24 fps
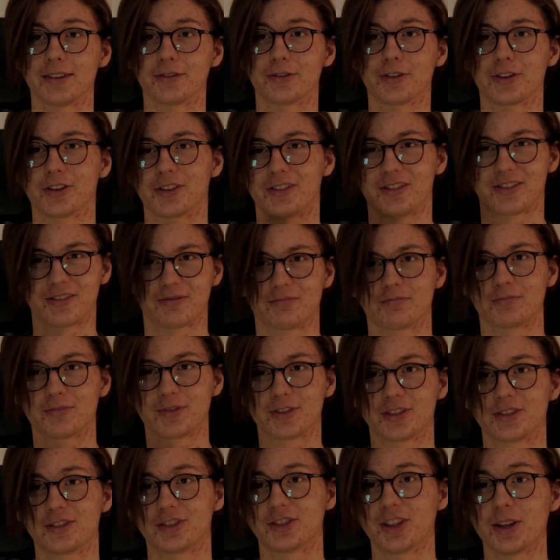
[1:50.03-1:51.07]
for
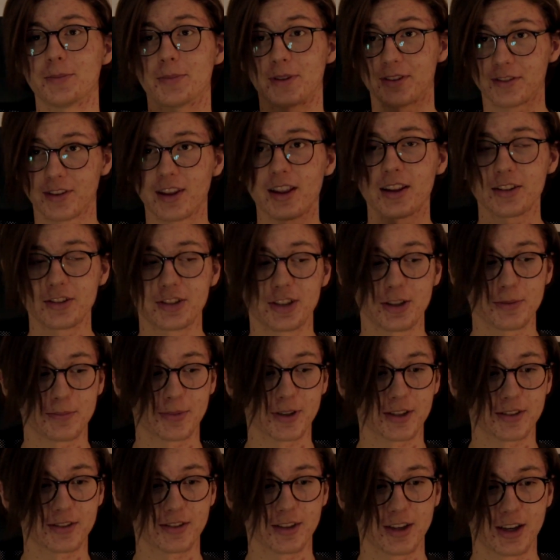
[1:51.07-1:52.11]
cheap and sell cheap,
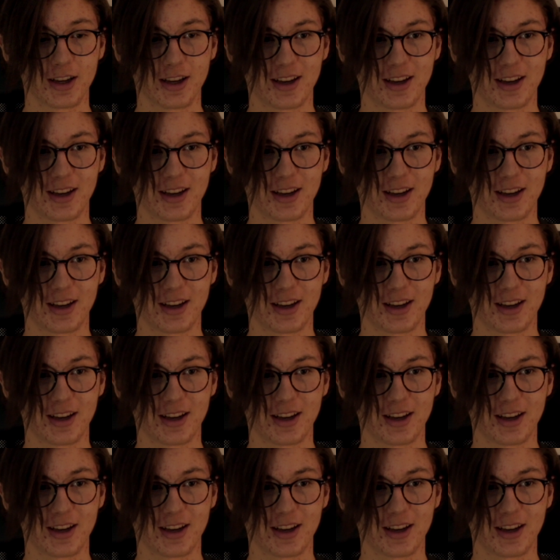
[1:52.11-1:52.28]
because